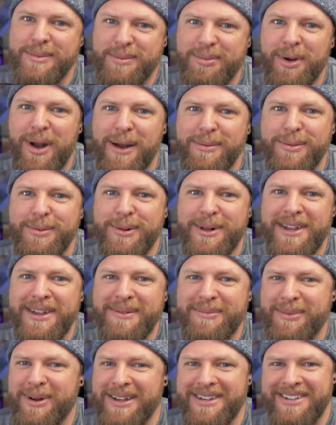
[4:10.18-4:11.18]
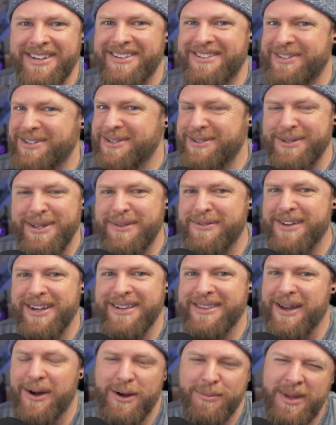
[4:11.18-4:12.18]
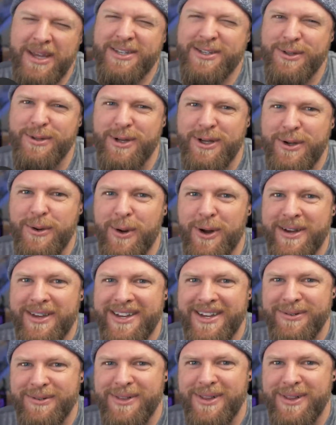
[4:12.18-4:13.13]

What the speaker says: probably, but just leave it in though. It makes you look quirky and